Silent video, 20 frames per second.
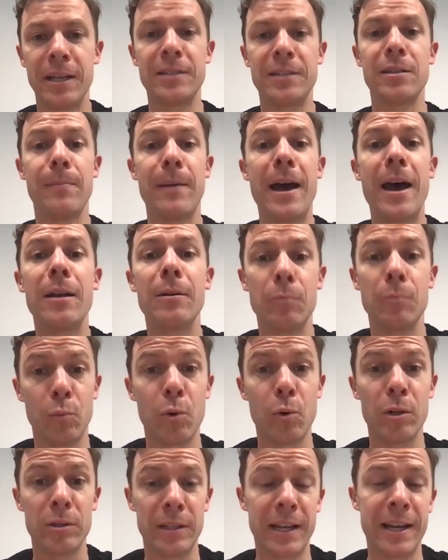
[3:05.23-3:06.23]
It's about
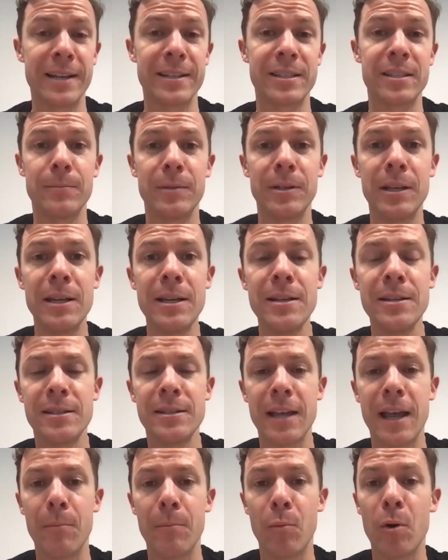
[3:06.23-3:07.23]
what the customer needs
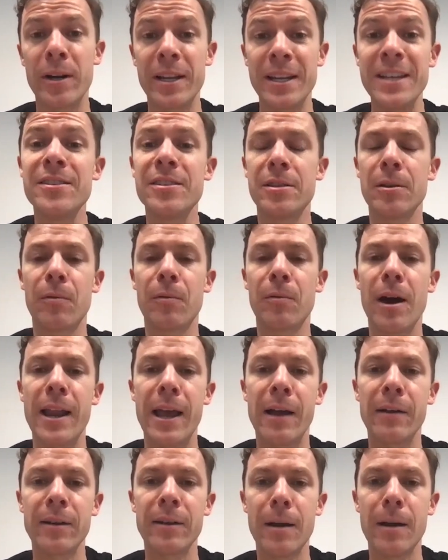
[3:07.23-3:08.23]
and what is the right
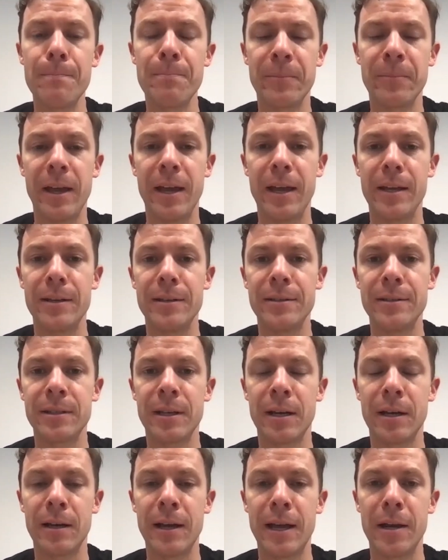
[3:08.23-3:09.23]
outcome and
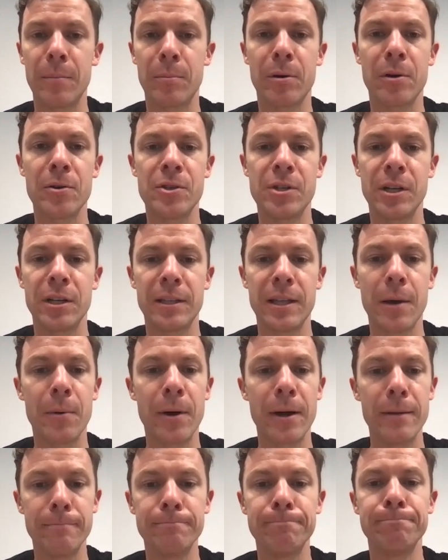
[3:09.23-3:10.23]
approaching it that
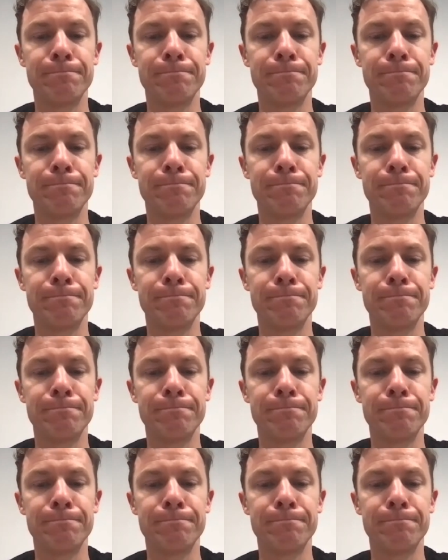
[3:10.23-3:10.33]
way.